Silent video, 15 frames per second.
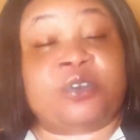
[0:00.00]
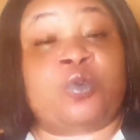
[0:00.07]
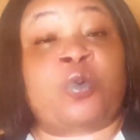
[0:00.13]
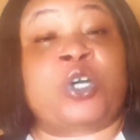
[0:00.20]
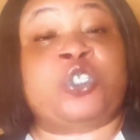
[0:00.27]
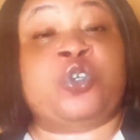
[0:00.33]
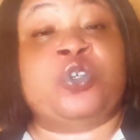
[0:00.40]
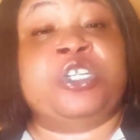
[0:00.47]

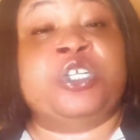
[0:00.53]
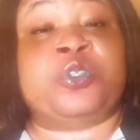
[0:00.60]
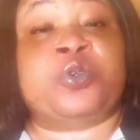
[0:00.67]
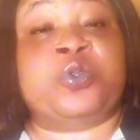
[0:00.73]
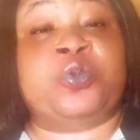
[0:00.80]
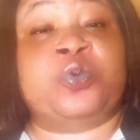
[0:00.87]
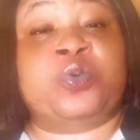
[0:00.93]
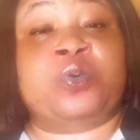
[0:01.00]
What you need
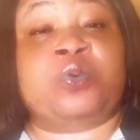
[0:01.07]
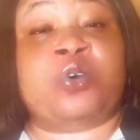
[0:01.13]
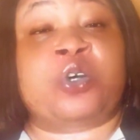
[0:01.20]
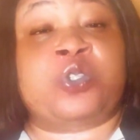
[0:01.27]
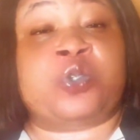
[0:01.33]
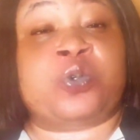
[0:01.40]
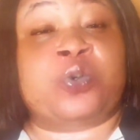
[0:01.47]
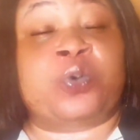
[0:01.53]
to do,
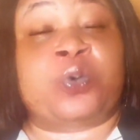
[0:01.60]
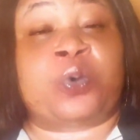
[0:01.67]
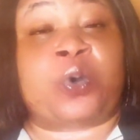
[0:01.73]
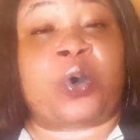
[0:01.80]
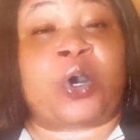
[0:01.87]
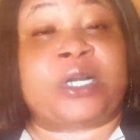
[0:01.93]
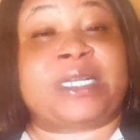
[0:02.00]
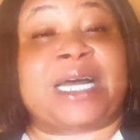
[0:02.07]
go
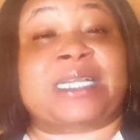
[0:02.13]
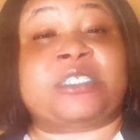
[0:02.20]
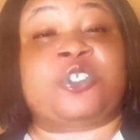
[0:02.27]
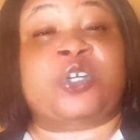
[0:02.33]
to others,